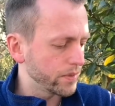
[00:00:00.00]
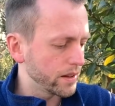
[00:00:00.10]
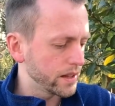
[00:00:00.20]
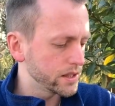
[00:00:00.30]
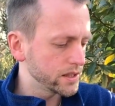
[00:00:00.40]

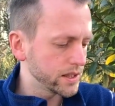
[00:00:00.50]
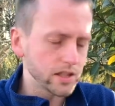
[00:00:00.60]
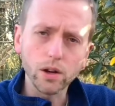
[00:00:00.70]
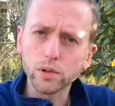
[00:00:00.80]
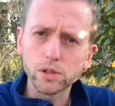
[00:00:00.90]
this is
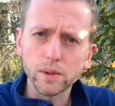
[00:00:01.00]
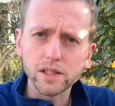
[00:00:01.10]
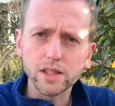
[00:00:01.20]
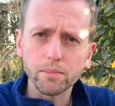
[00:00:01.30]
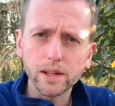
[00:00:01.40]
the oldest one he
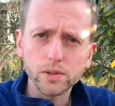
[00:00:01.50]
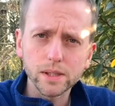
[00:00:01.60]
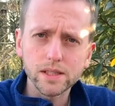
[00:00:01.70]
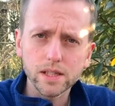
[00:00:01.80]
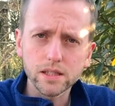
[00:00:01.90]
sent me,
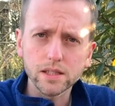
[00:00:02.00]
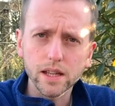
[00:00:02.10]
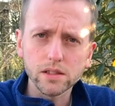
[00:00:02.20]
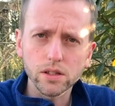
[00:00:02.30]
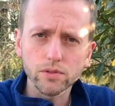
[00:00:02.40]

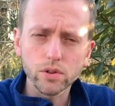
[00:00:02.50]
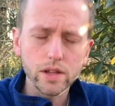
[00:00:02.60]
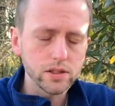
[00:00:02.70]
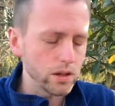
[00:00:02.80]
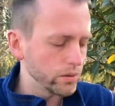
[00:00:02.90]
2016, so 4
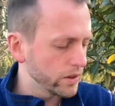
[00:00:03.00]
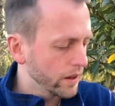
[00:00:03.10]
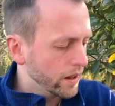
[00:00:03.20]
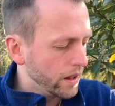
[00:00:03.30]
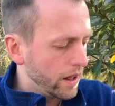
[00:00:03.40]
years old,
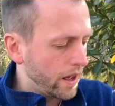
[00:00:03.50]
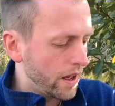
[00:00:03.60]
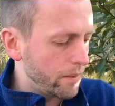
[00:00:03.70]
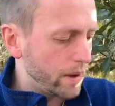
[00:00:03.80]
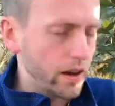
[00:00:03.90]

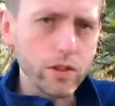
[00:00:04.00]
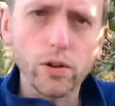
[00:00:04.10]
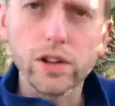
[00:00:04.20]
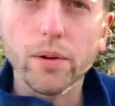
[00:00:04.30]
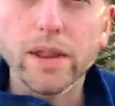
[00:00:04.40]
and I thought
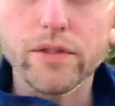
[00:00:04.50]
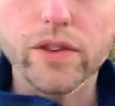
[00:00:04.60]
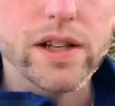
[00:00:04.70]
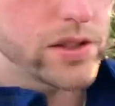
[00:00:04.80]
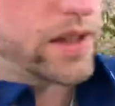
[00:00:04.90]
I'd go with that
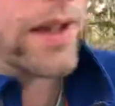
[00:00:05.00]
first.